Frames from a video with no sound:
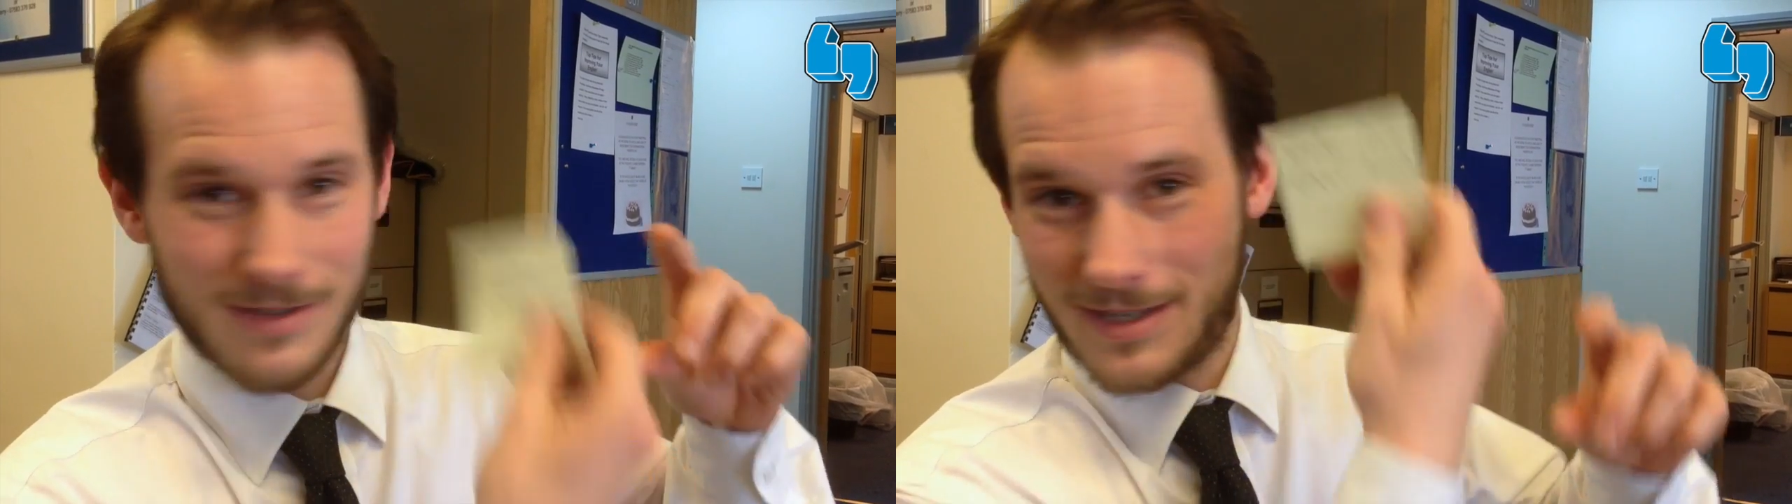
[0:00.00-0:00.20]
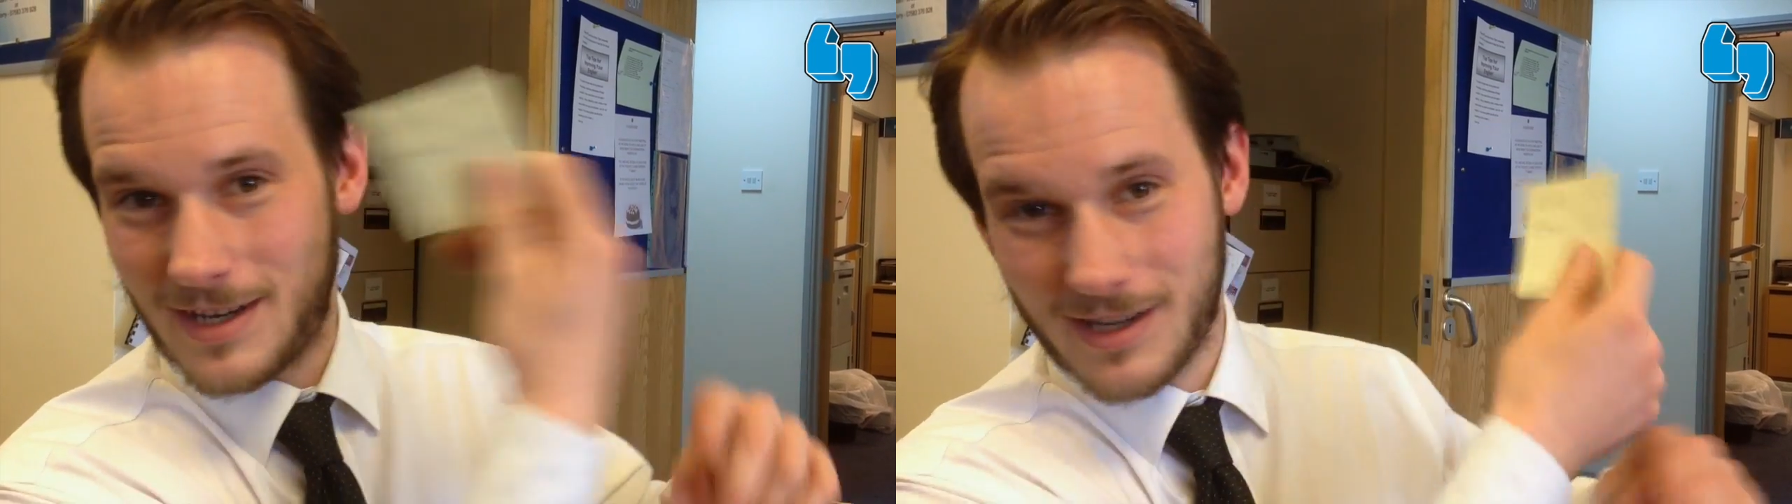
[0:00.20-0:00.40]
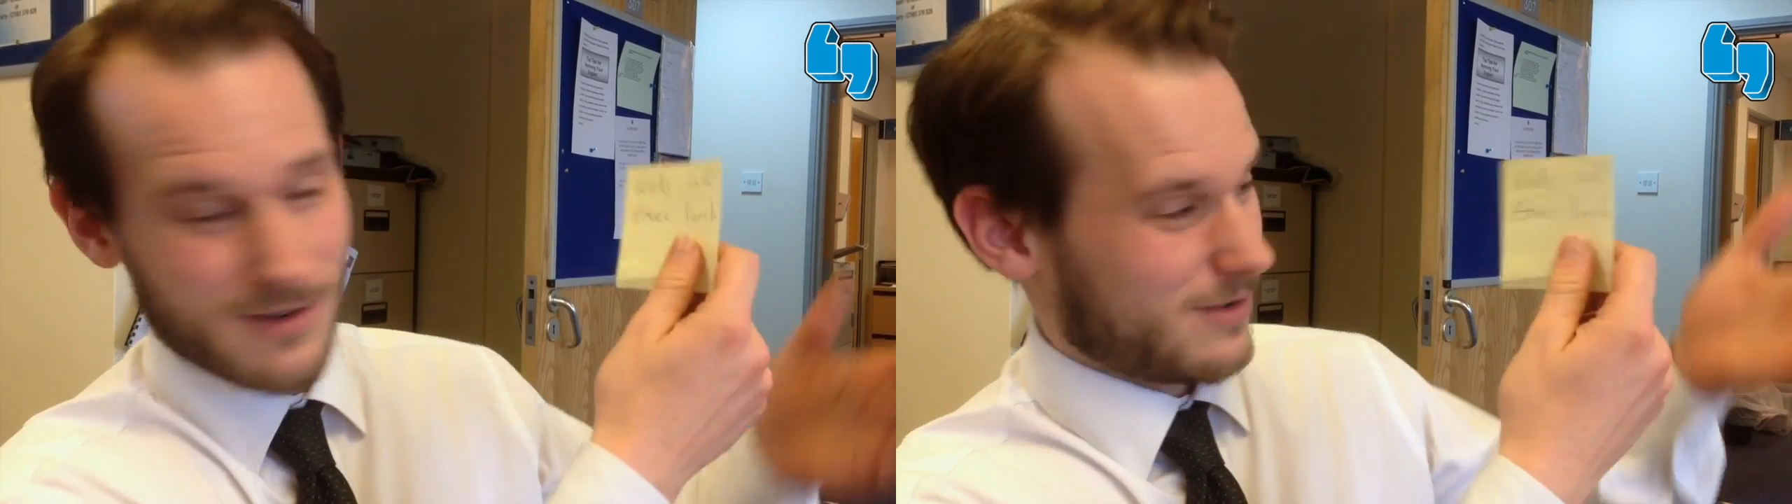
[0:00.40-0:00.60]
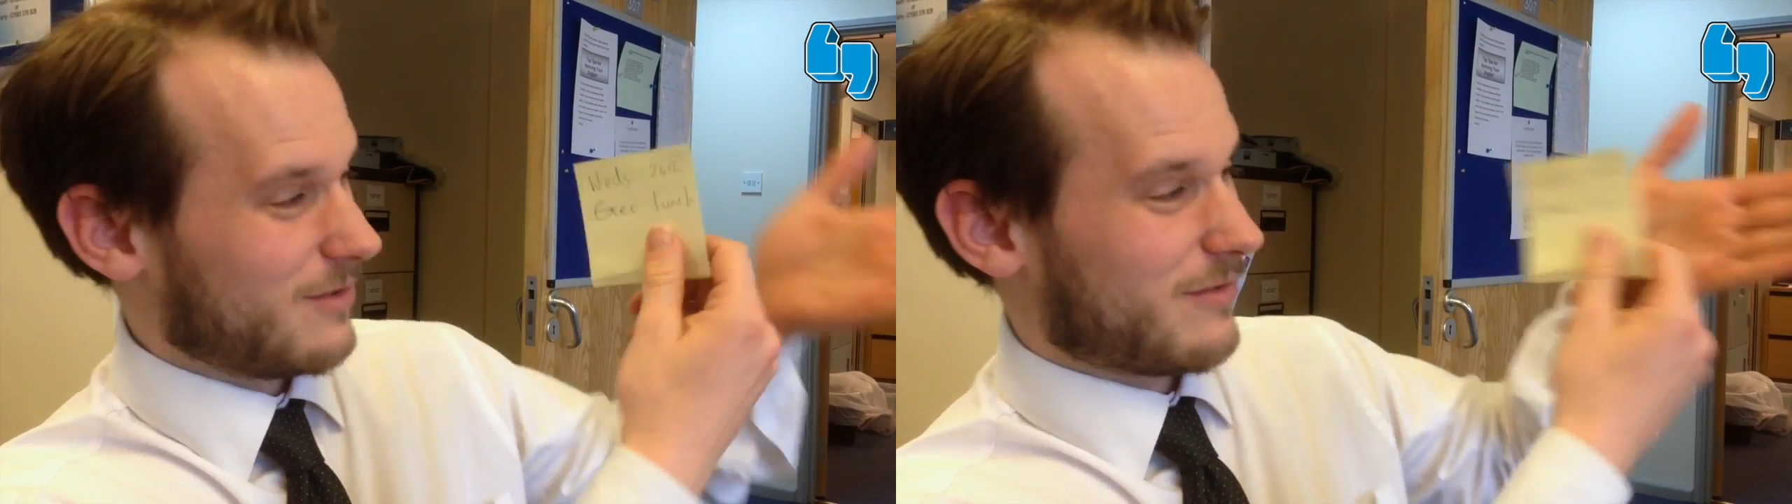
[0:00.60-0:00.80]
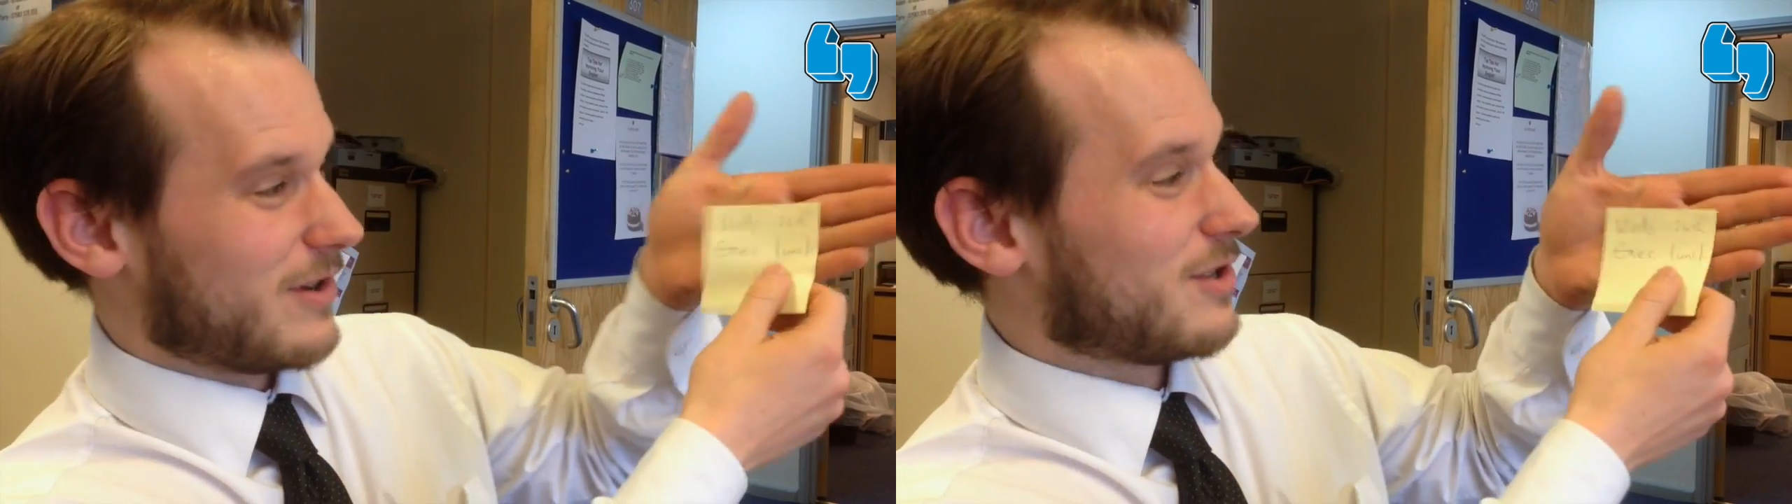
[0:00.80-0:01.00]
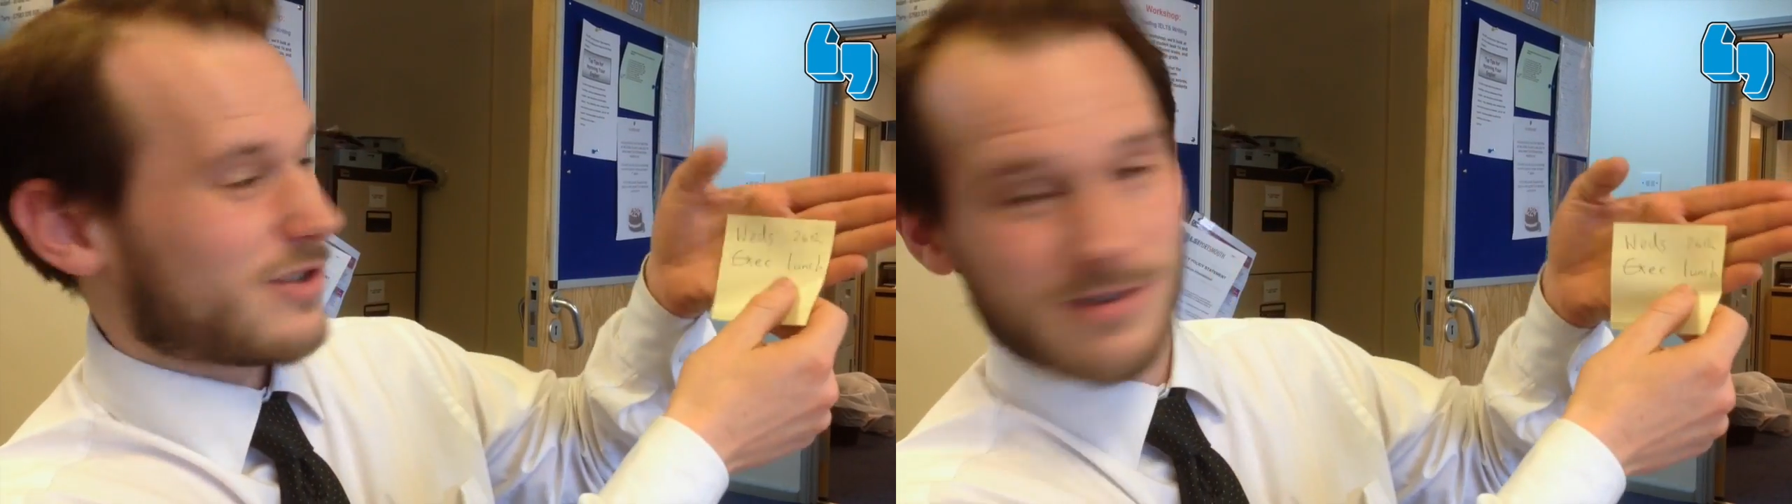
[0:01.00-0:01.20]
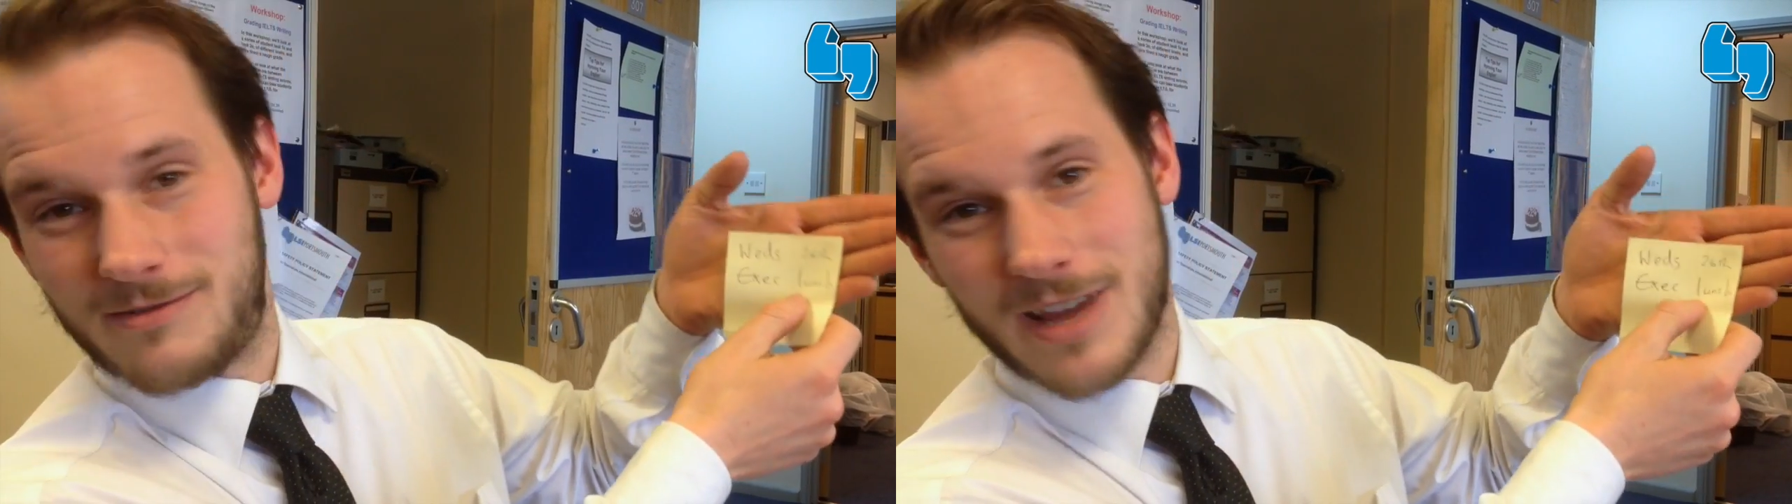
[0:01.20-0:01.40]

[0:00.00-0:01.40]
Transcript: stick it on your fridge,